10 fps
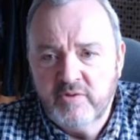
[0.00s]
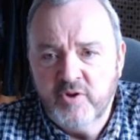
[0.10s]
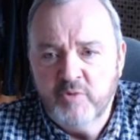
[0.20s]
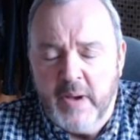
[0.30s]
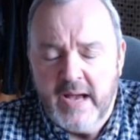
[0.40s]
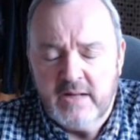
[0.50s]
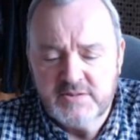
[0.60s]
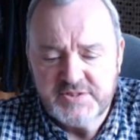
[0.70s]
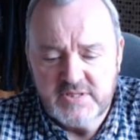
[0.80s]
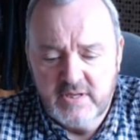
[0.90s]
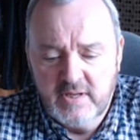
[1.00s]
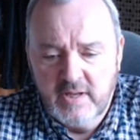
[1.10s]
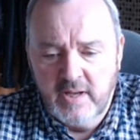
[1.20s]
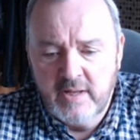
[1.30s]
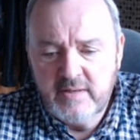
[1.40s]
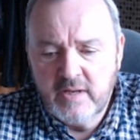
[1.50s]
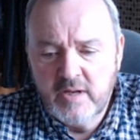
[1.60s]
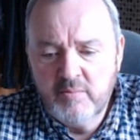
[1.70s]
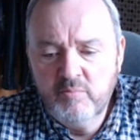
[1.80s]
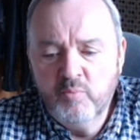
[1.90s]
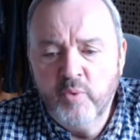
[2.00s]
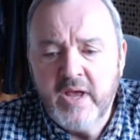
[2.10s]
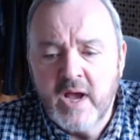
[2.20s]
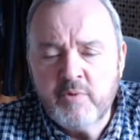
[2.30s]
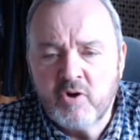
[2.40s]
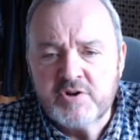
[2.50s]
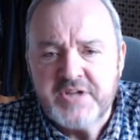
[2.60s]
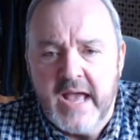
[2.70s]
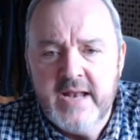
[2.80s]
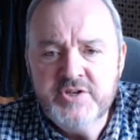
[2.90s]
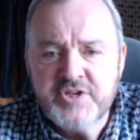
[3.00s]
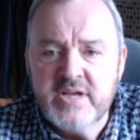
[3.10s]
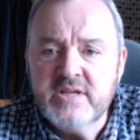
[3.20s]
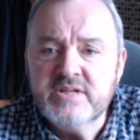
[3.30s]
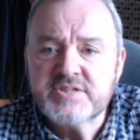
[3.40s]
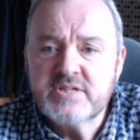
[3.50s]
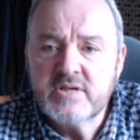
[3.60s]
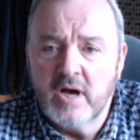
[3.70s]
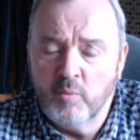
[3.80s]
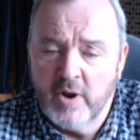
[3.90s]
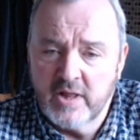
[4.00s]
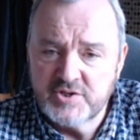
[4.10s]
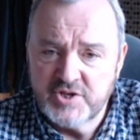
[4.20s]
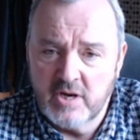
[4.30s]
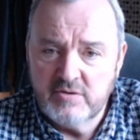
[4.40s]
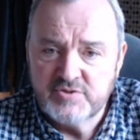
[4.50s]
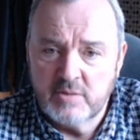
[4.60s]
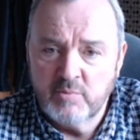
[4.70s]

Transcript: with a few pals, and we came across NGs at one of the shows,